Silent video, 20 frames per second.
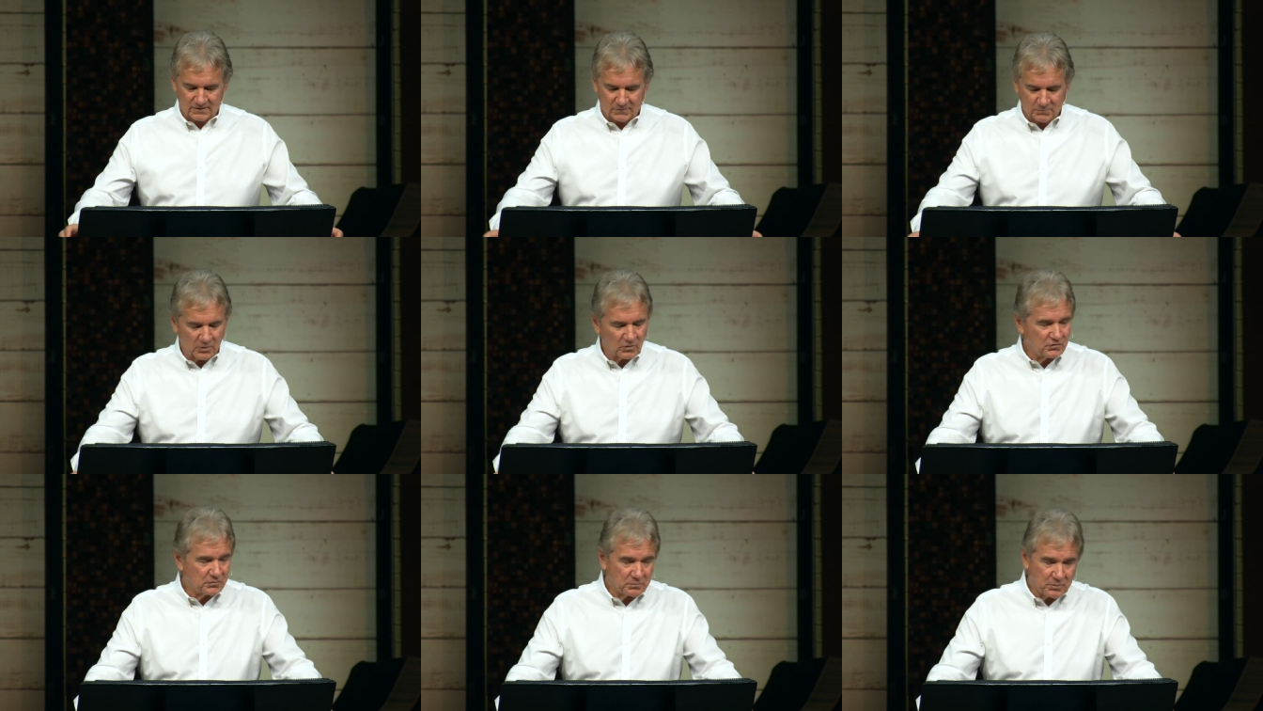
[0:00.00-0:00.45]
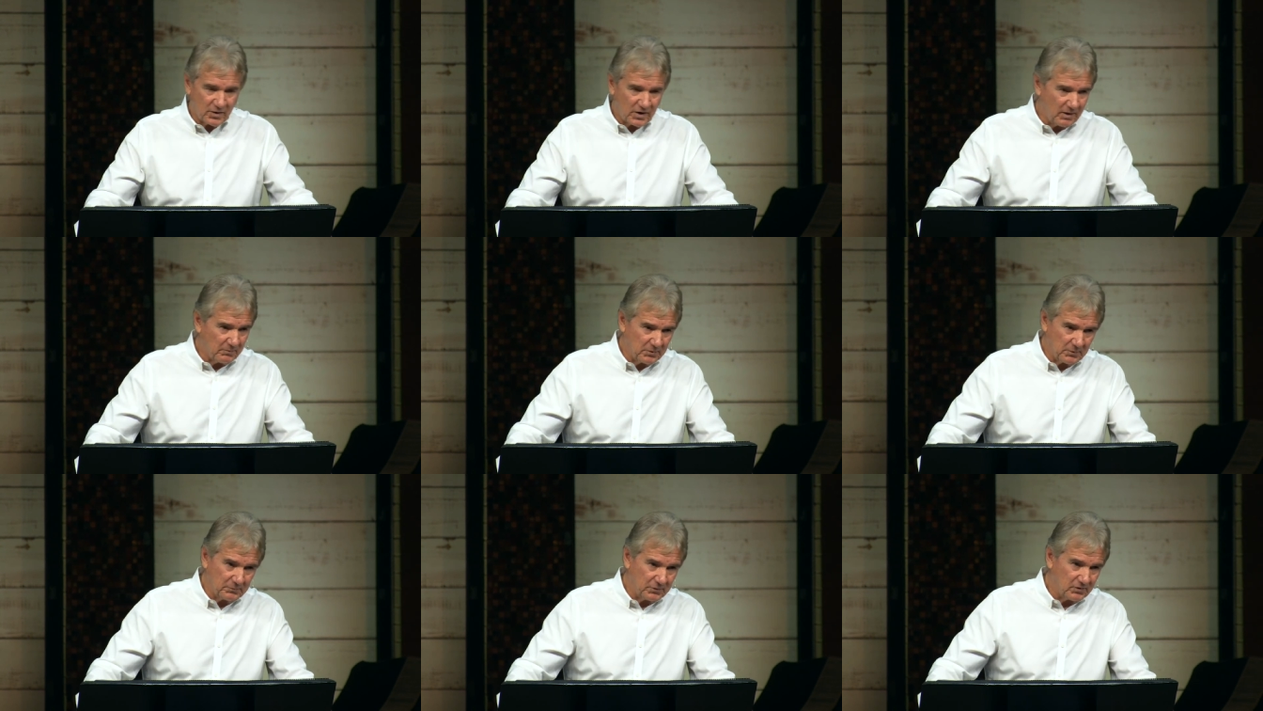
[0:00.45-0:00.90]
The most
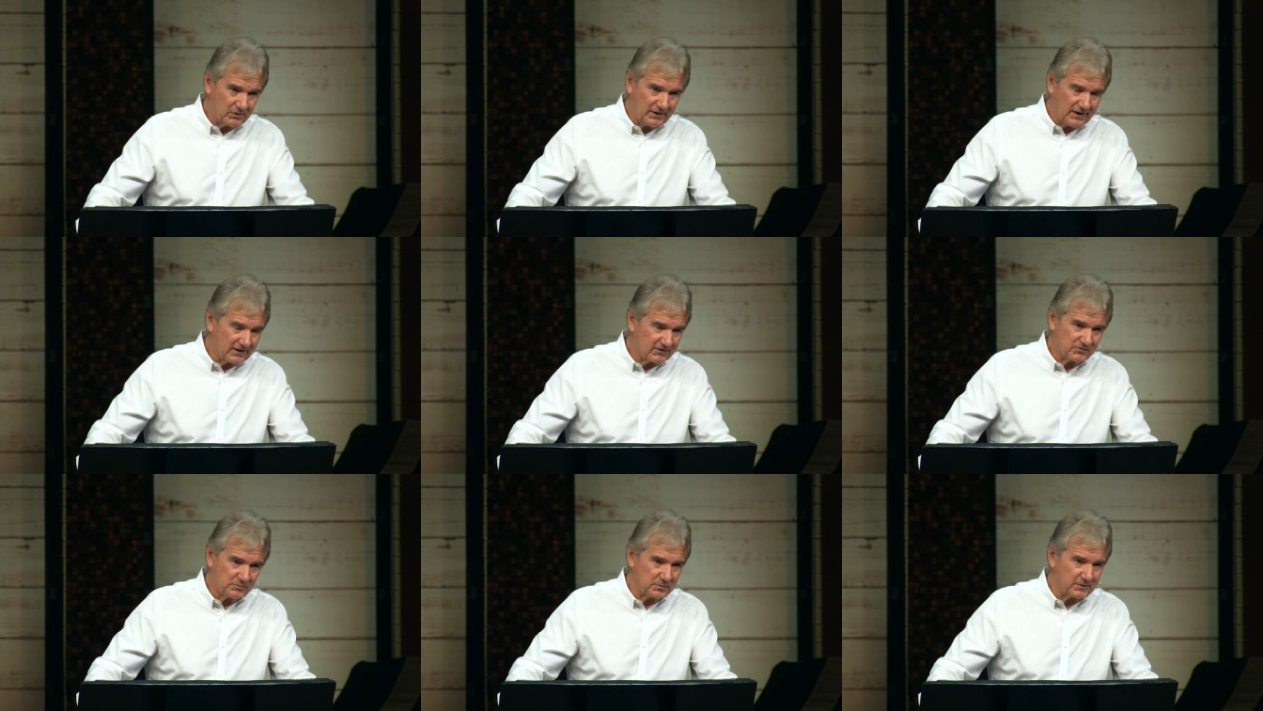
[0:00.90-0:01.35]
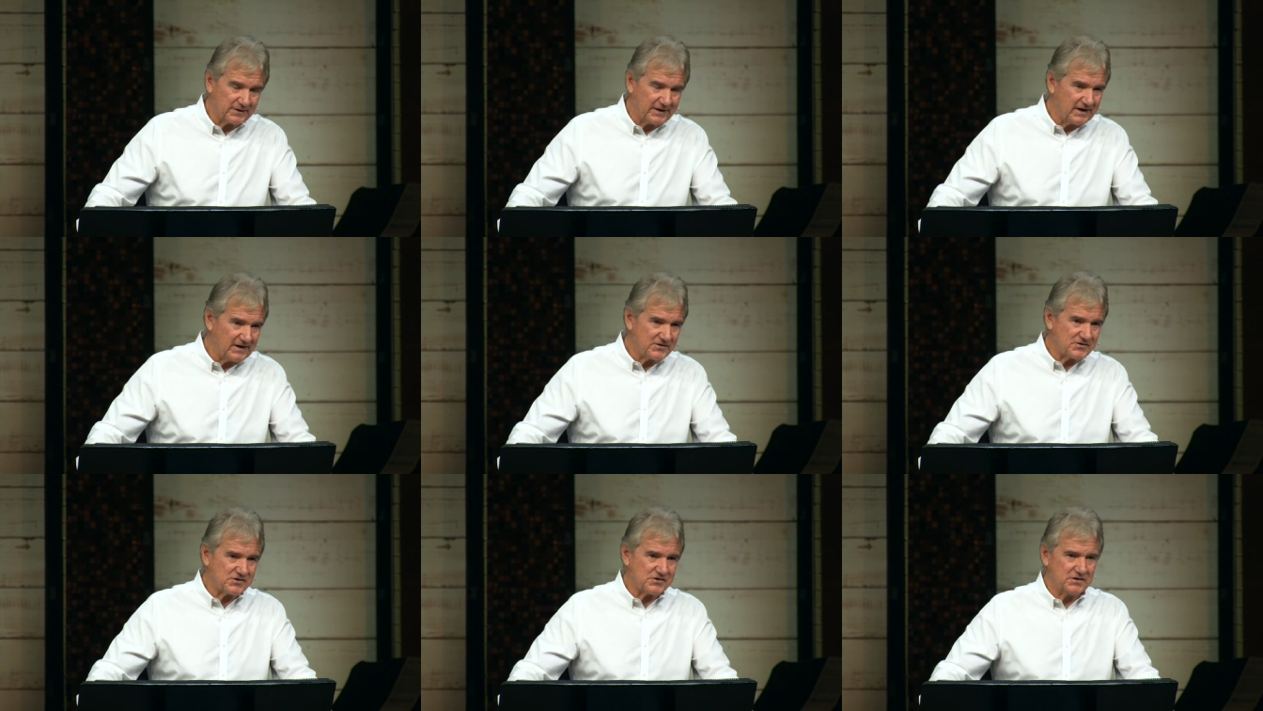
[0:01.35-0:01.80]
probable
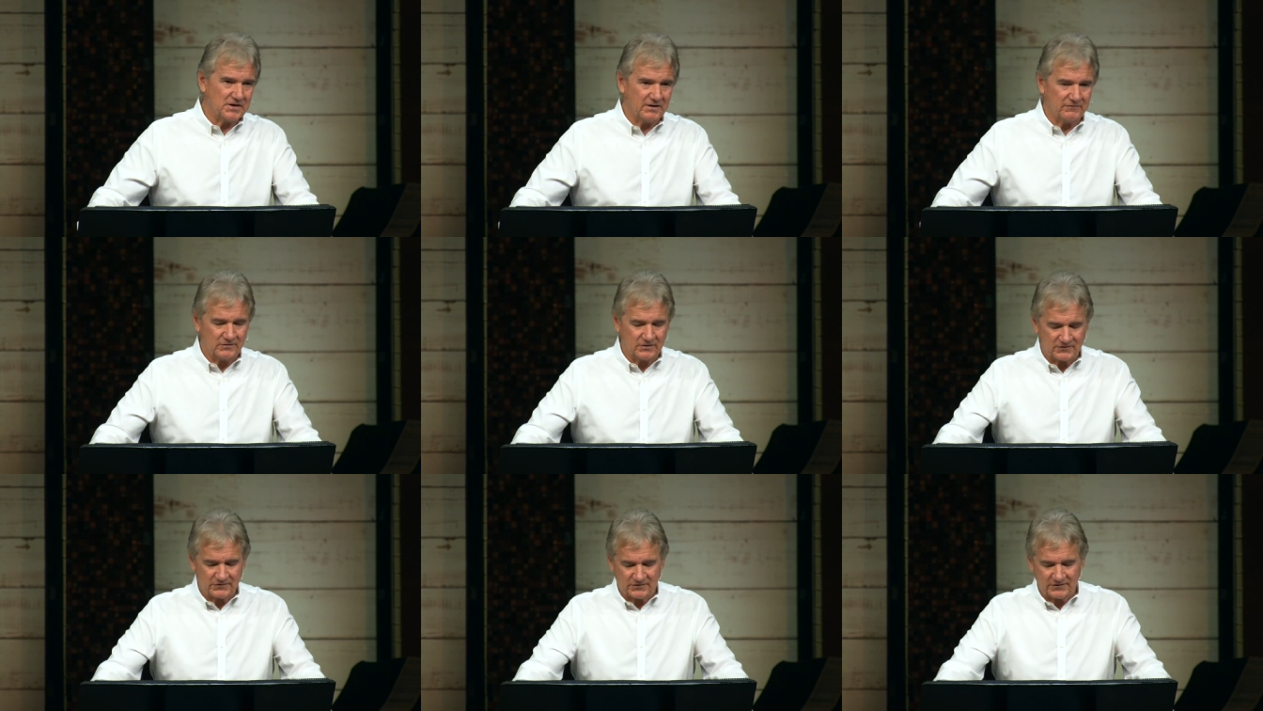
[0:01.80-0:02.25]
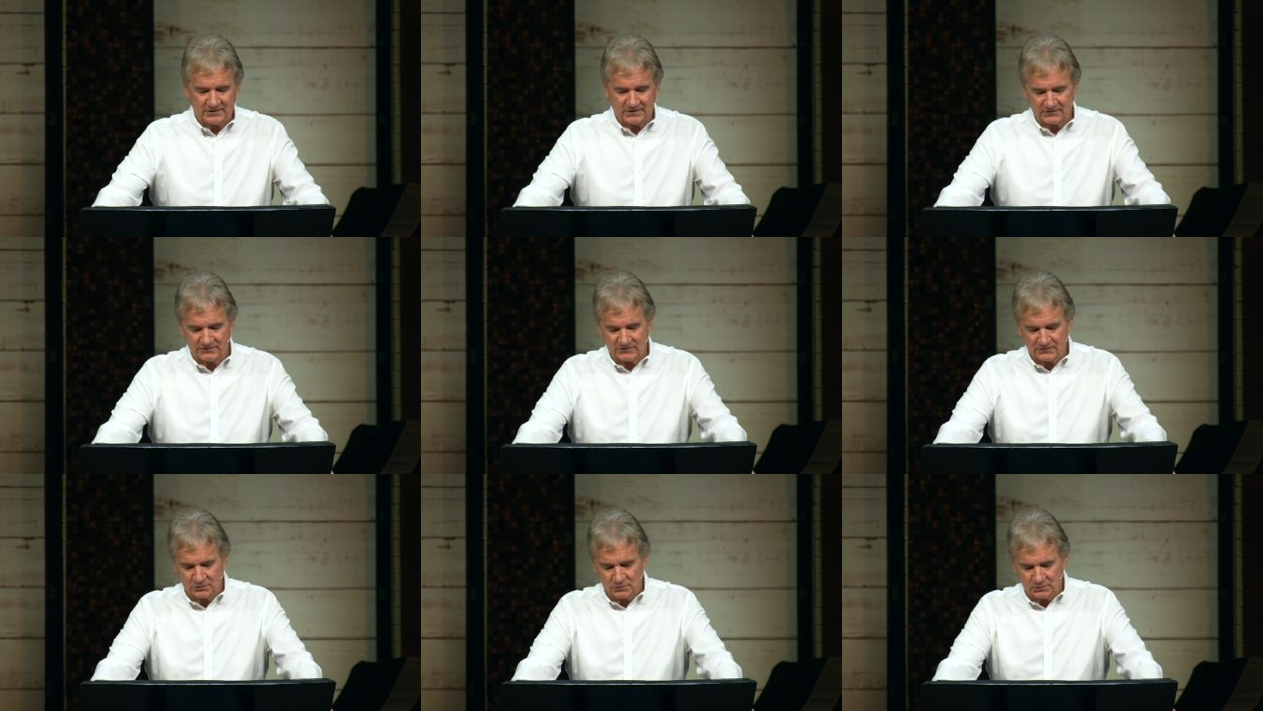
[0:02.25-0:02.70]
explanation of it, C.S.